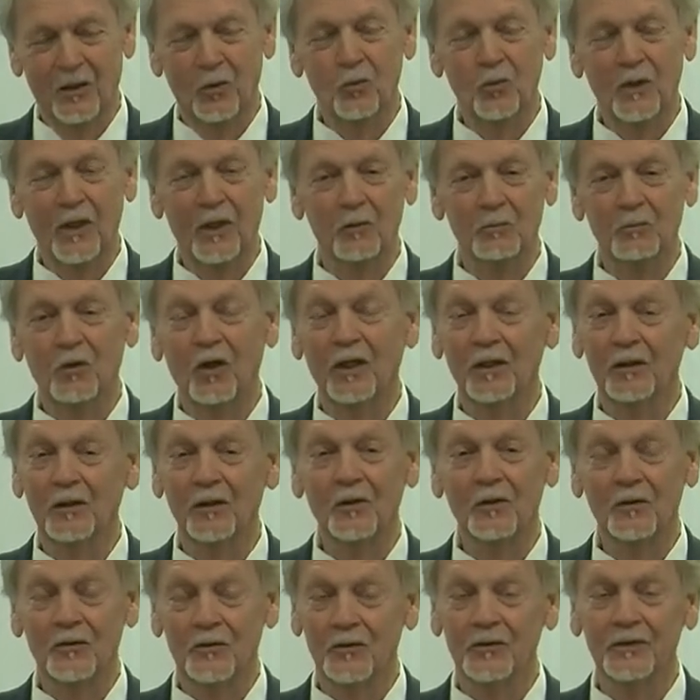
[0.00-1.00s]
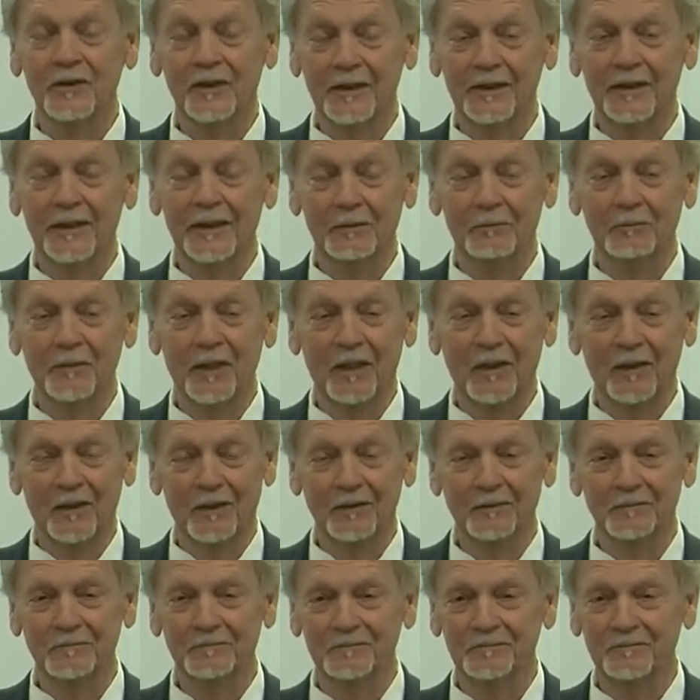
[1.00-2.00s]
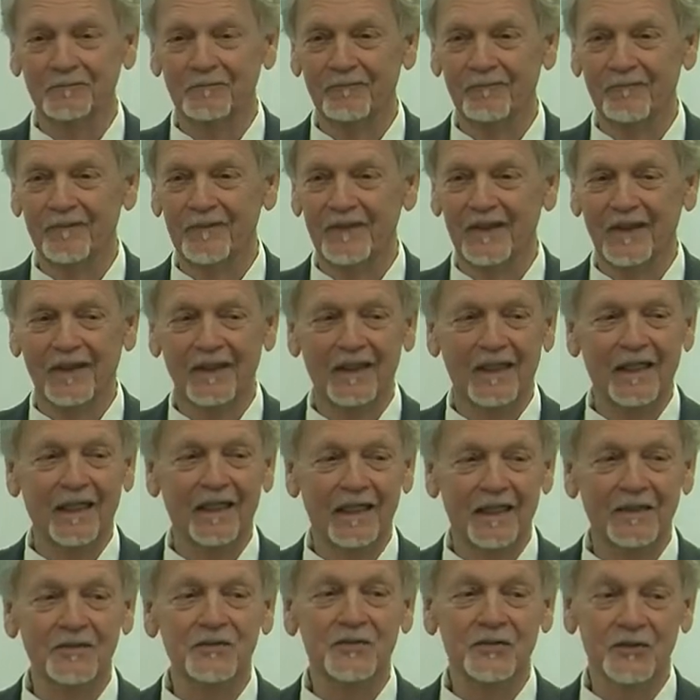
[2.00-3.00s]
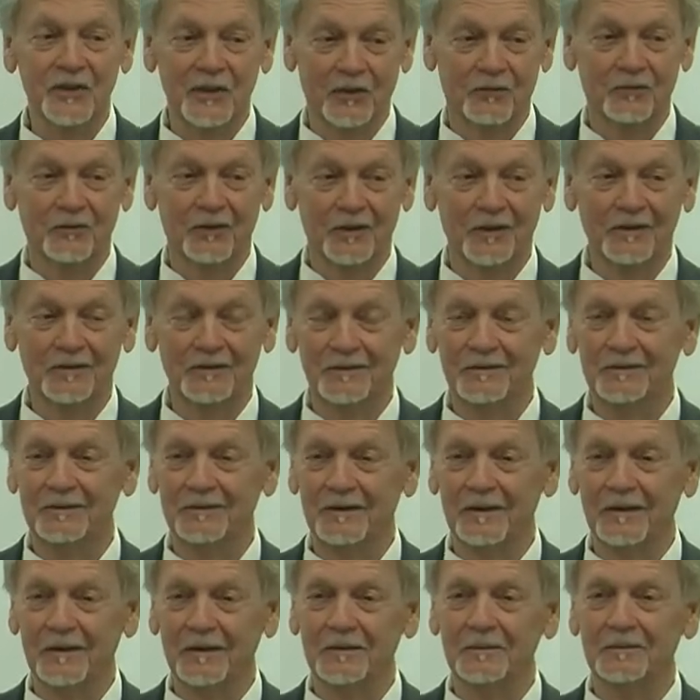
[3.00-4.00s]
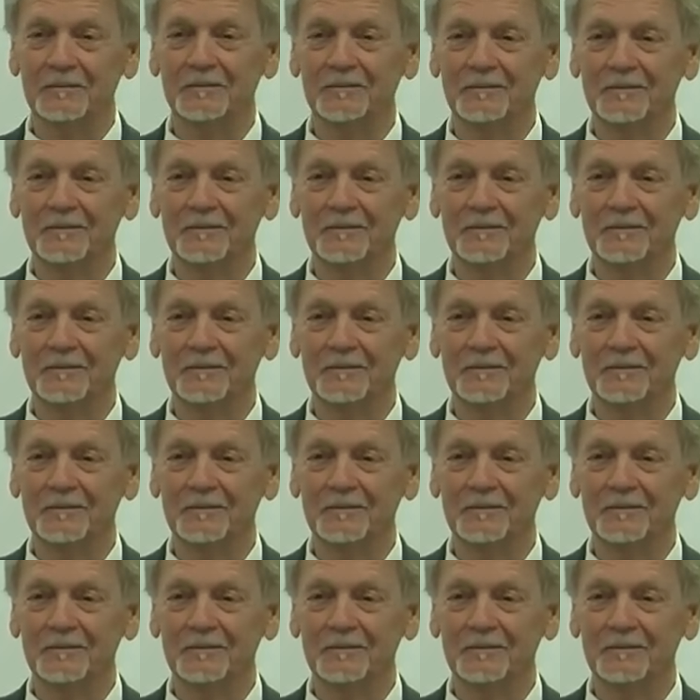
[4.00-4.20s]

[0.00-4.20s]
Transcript: Oh, well, Martin Luther did get married did in secret. Yeah.